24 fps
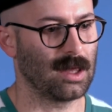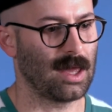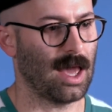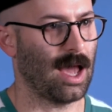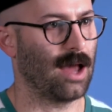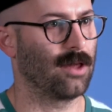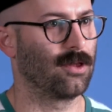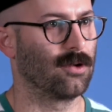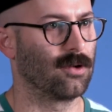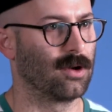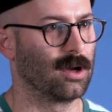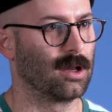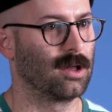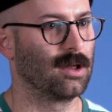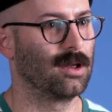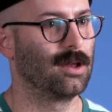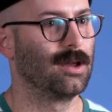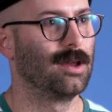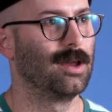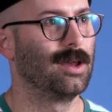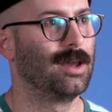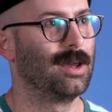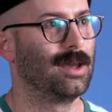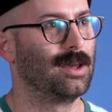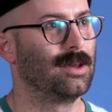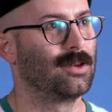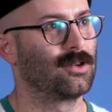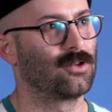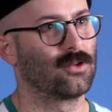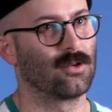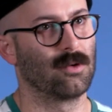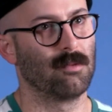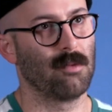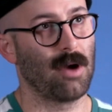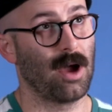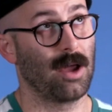gathering is
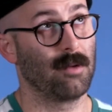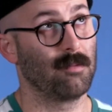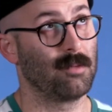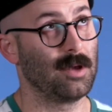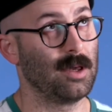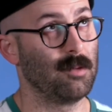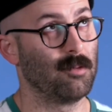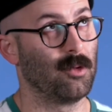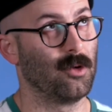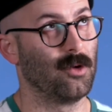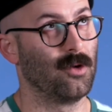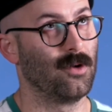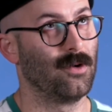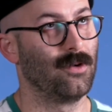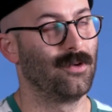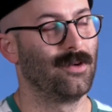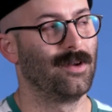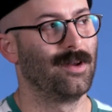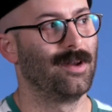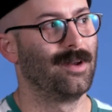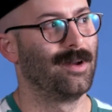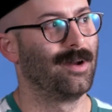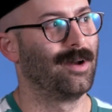to remind people